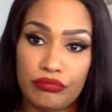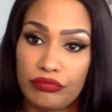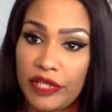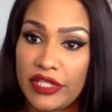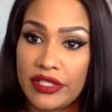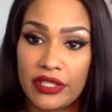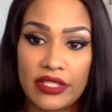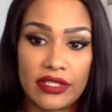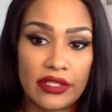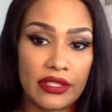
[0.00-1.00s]
he's
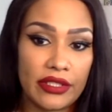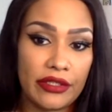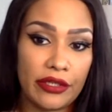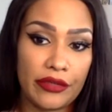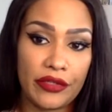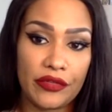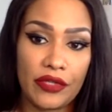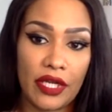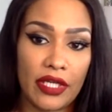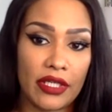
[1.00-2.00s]
you know, he's
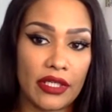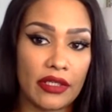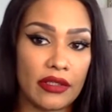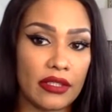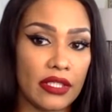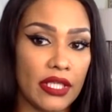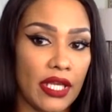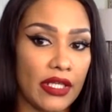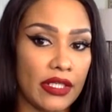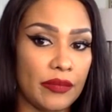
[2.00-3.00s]
not going
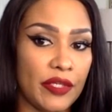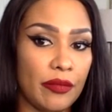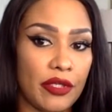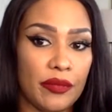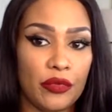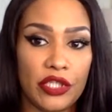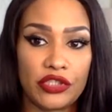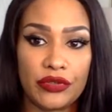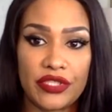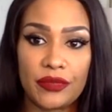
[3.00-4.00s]
to be able to impress
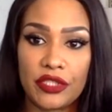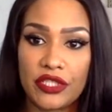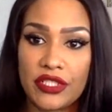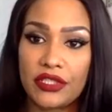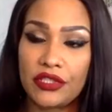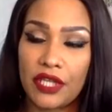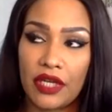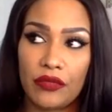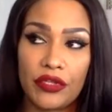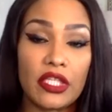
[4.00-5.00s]
you as much as he could have
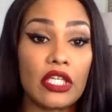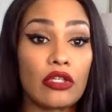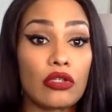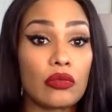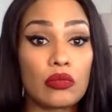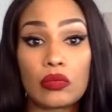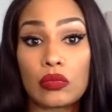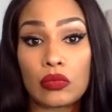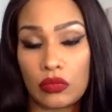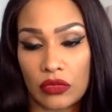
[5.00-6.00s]
with dinner.
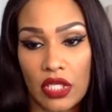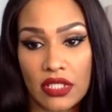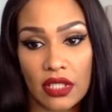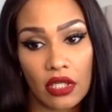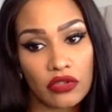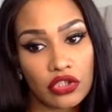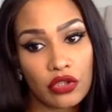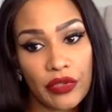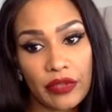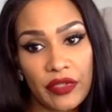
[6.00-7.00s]
Like, oh, sure,
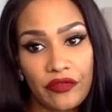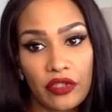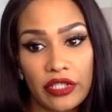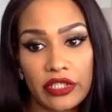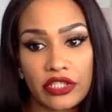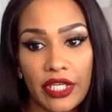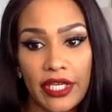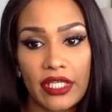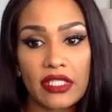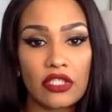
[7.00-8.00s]
we can meet for lunch
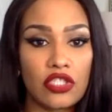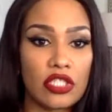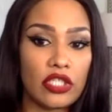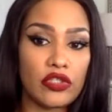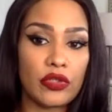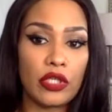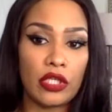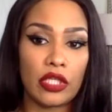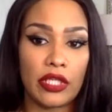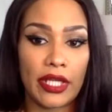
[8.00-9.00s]
at such and such
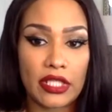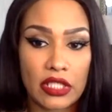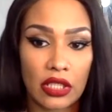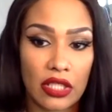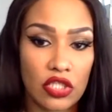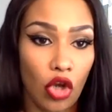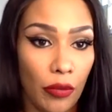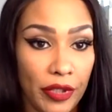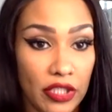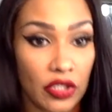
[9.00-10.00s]
next to this
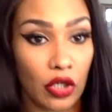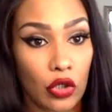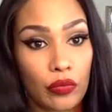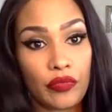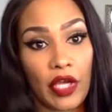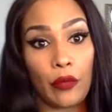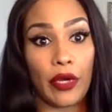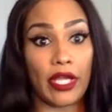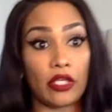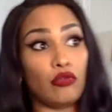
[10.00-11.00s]
shopping center. That
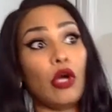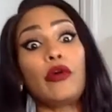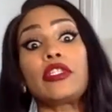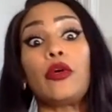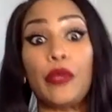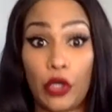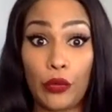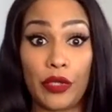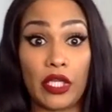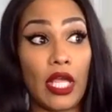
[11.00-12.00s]
way, you know it's going to be
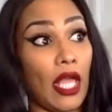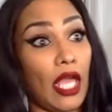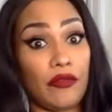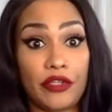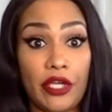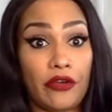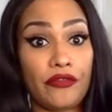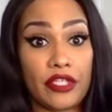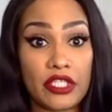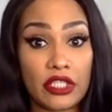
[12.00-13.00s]
open after y'all
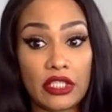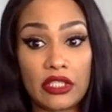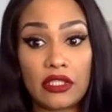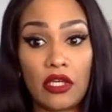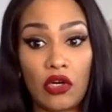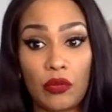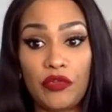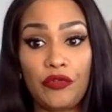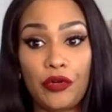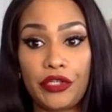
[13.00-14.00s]
finish eating or
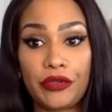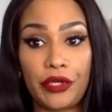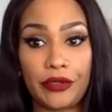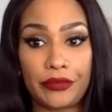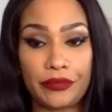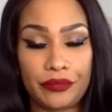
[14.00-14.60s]
before you go.